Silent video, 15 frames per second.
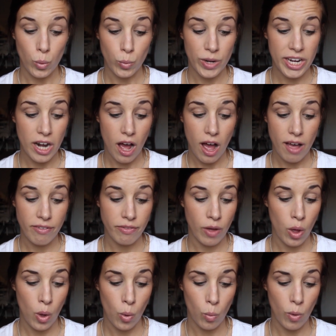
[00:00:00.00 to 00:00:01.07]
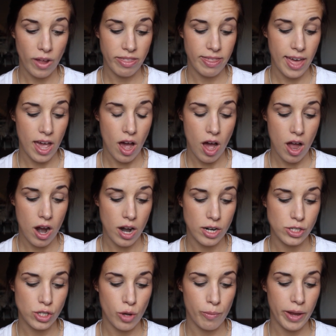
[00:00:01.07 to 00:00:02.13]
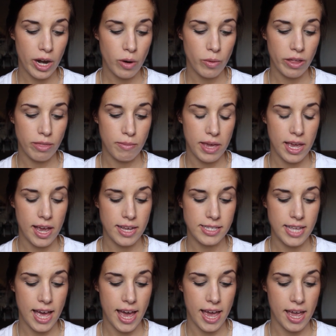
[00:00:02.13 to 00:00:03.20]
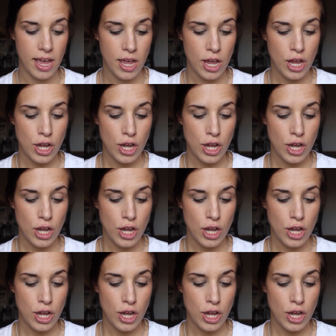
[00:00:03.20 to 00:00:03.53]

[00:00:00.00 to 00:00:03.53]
read off what they are. So bear with me as I